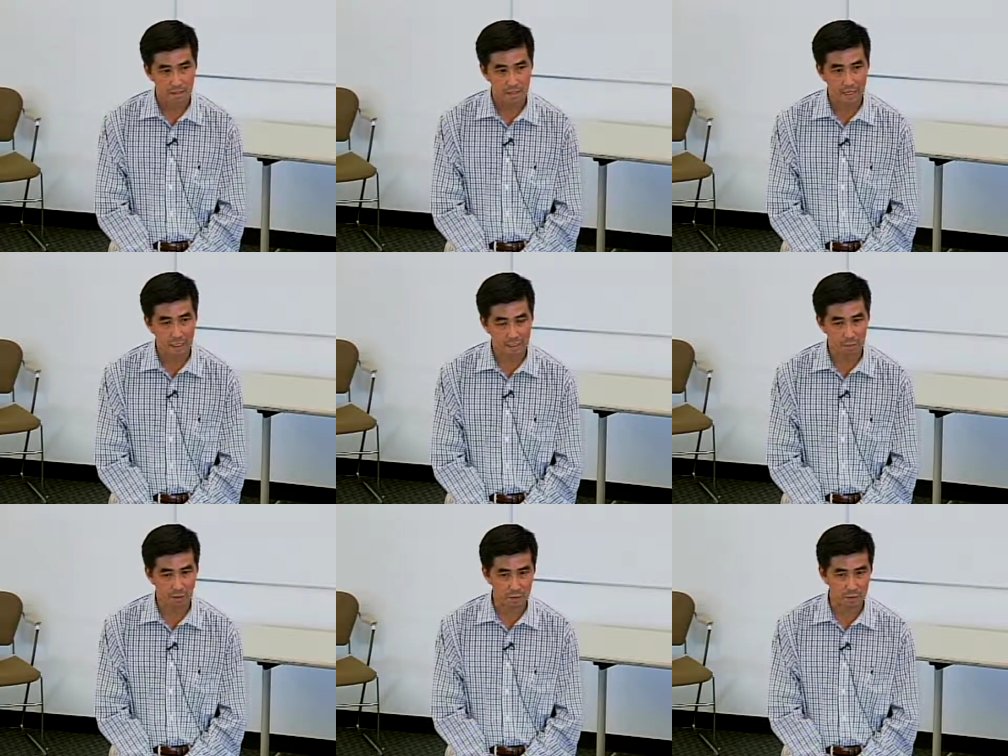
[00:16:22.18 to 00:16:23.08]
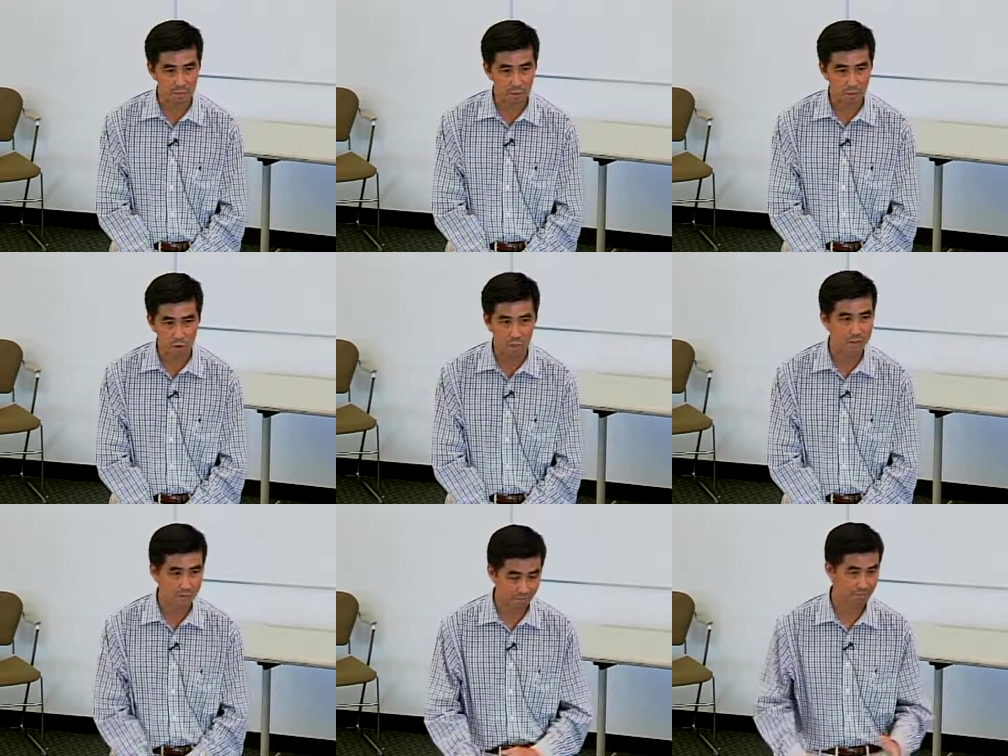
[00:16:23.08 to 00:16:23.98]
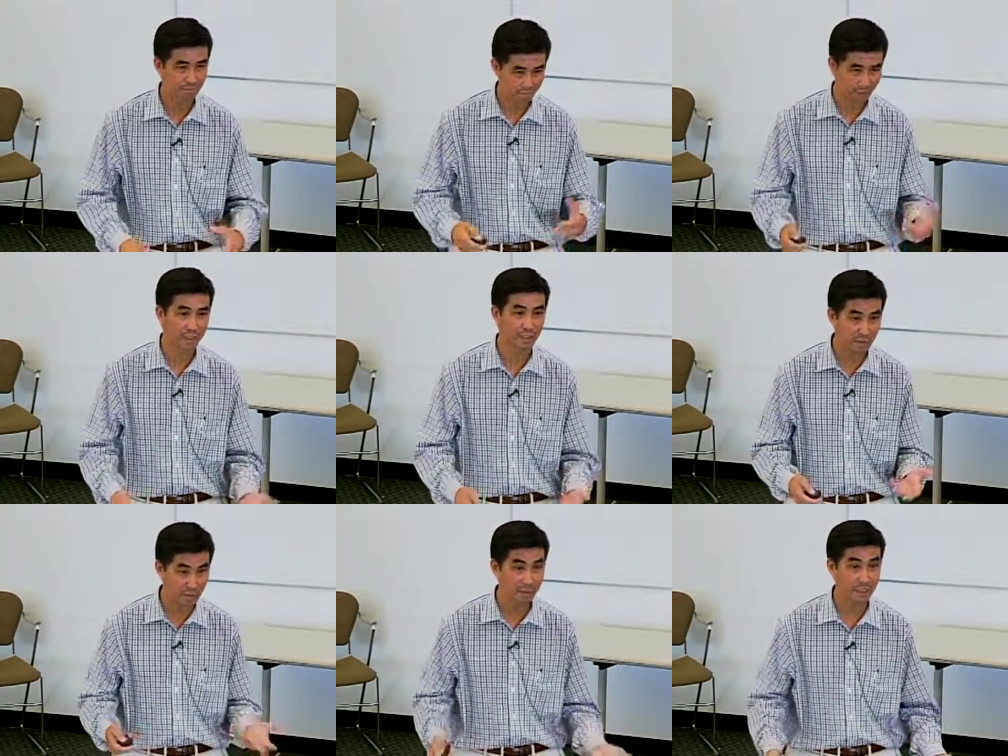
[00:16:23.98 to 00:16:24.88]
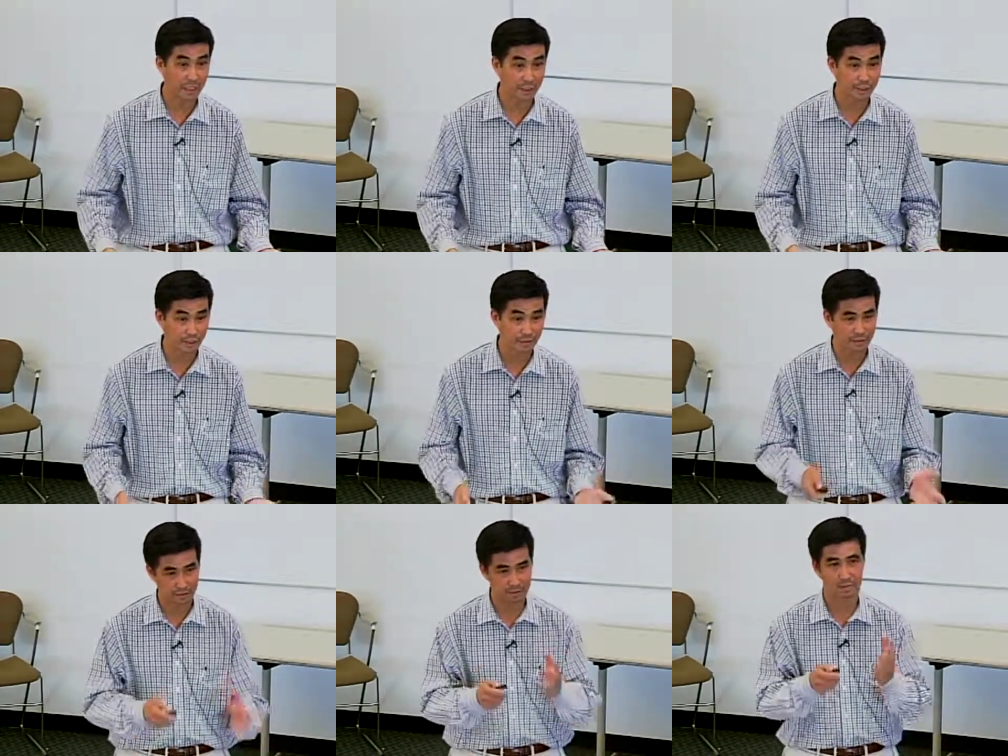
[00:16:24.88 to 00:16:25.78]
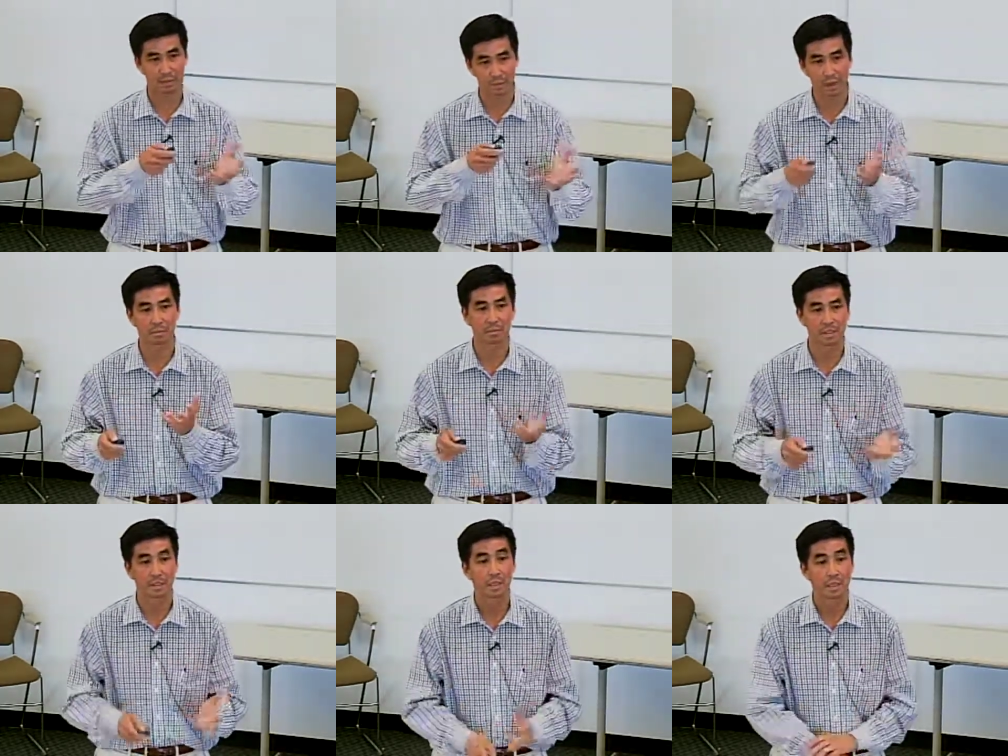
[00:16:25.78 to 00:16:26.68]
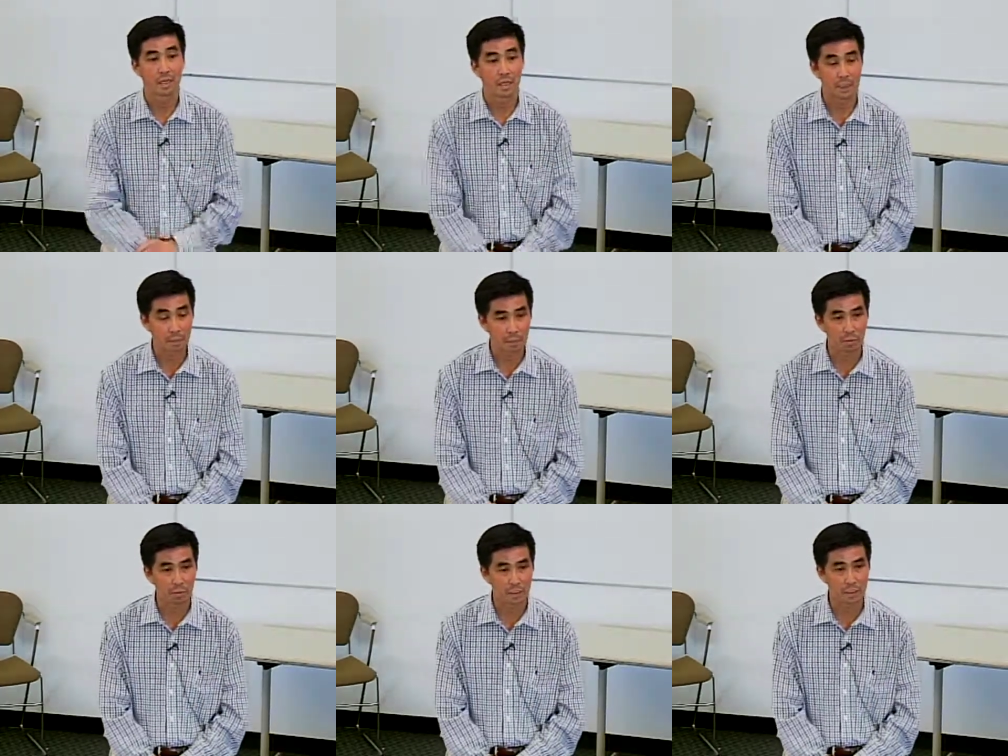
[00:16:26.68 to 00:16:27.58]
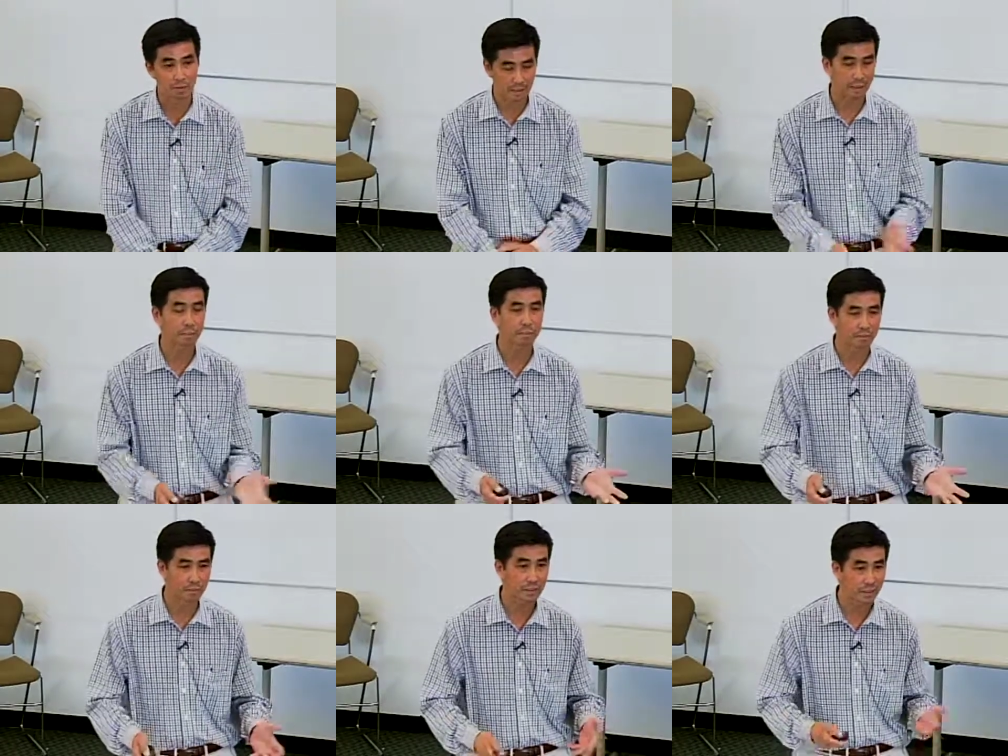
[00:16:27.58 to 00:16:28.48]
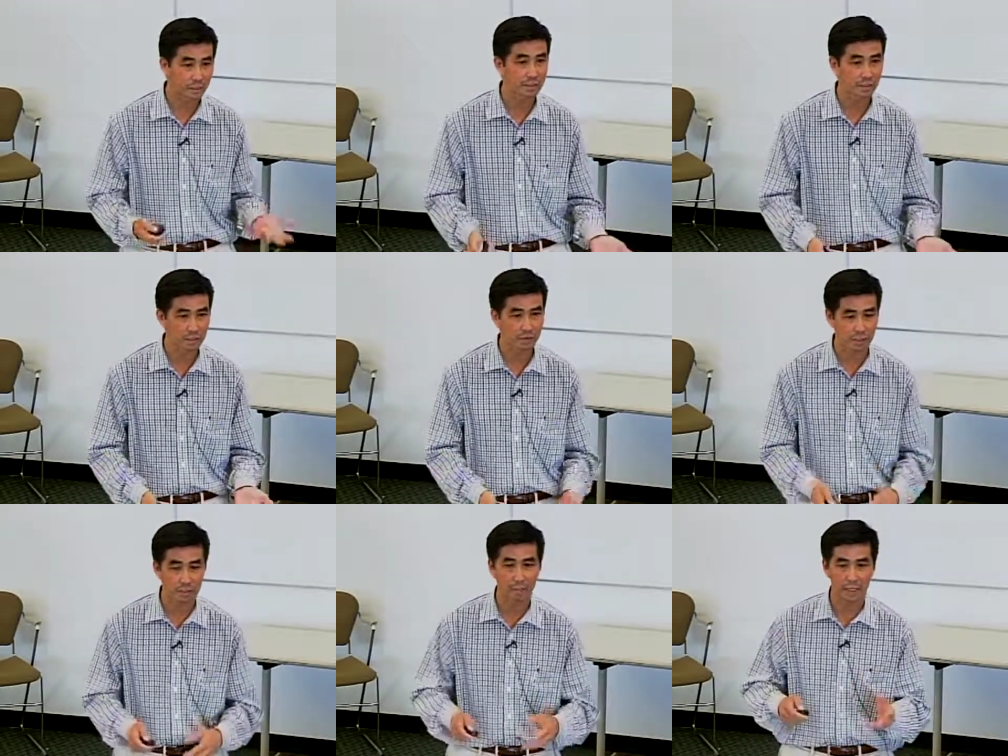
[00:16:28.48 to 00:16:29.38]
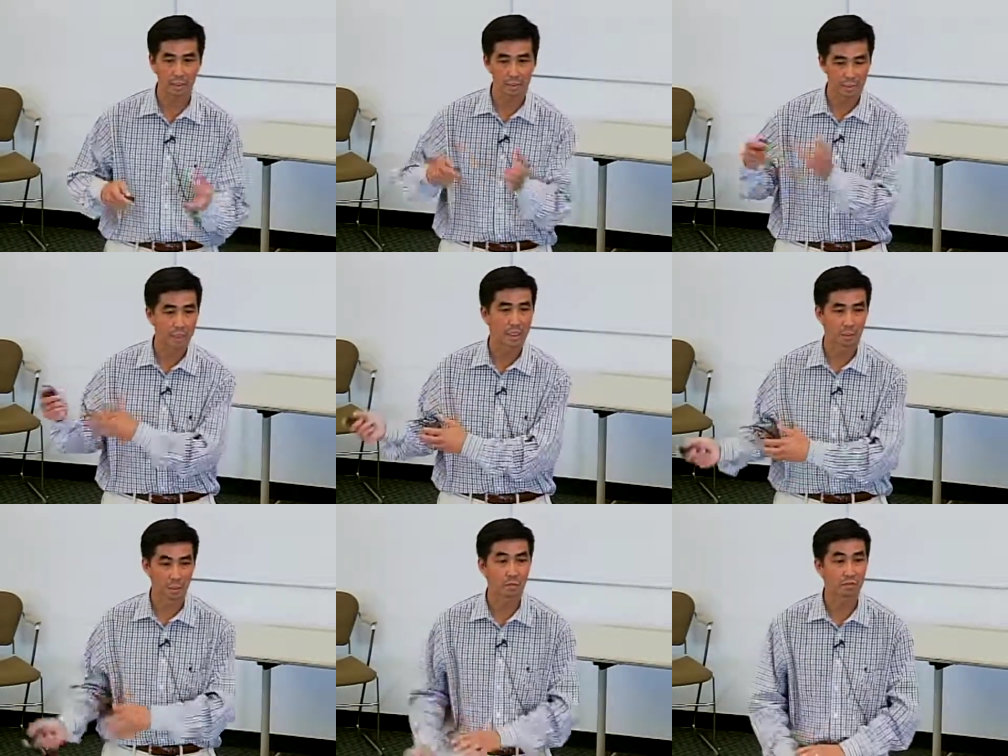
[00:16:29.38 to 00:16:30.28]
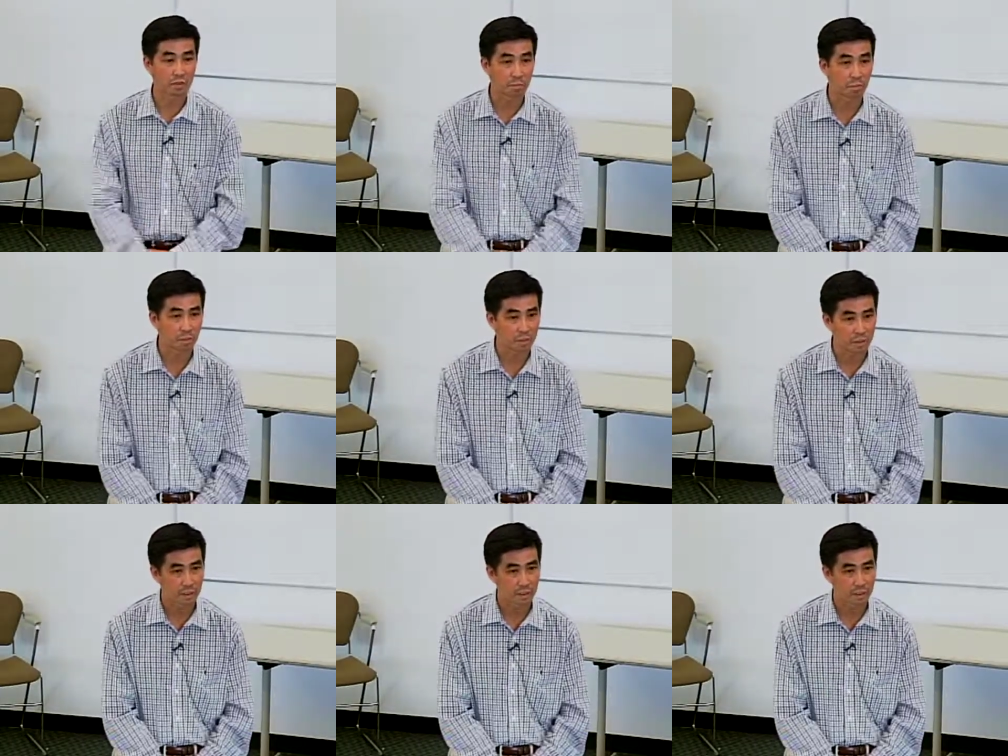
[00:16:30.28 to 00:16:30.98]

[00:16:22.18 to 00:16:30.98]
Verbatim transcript: I think most people don't want the kid to be on medication. Sometimes I think people worry that you know, the, the teacher's frustrated and may, may over-report